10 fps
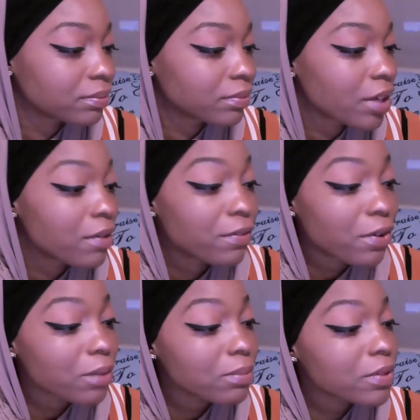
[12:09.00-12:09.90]

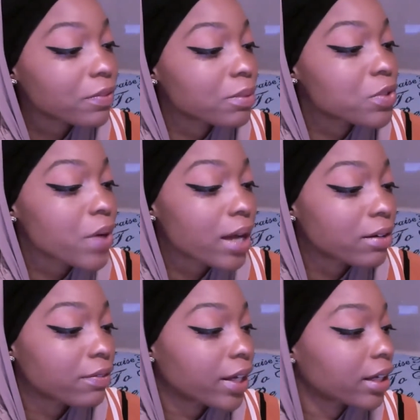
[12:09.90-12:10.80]
formed from
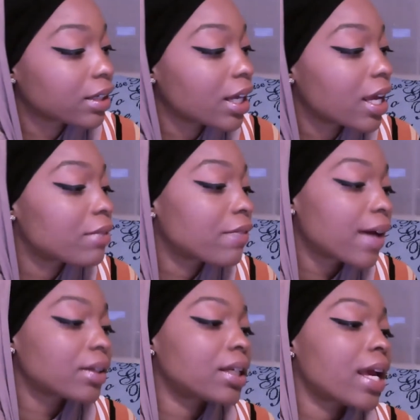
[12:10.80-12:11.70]
tryptophan and
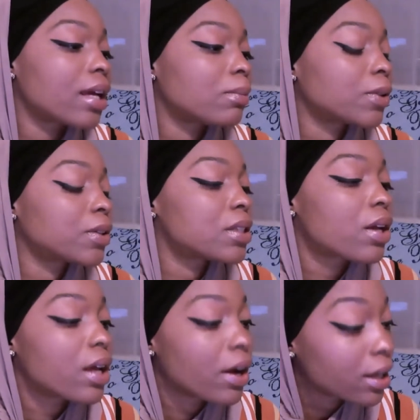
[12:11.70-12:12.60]
found in animal and
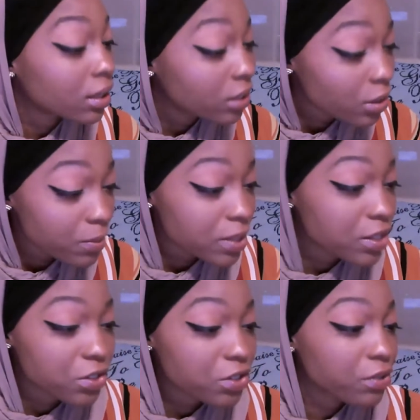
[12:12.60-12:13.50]
human
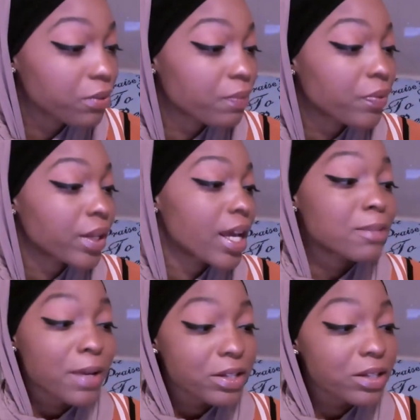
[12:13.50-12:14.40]
tissue,
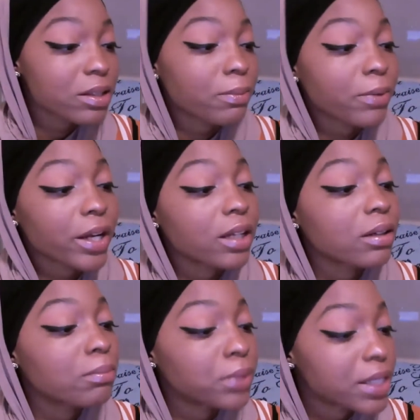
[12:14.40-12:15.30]
especially the brain,
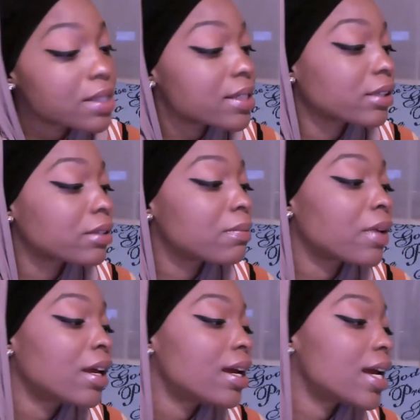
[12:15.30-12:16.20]
blood serum,
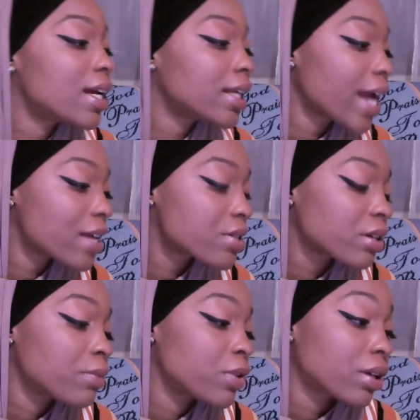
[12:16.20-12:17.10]
and gastric
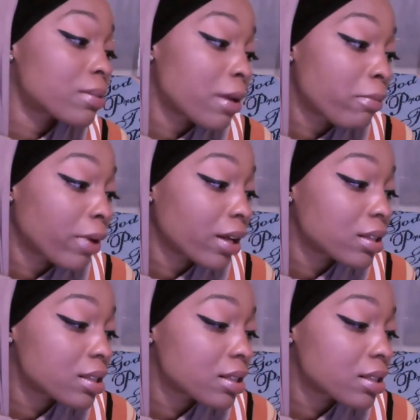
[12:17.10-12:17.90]
mucous membranes,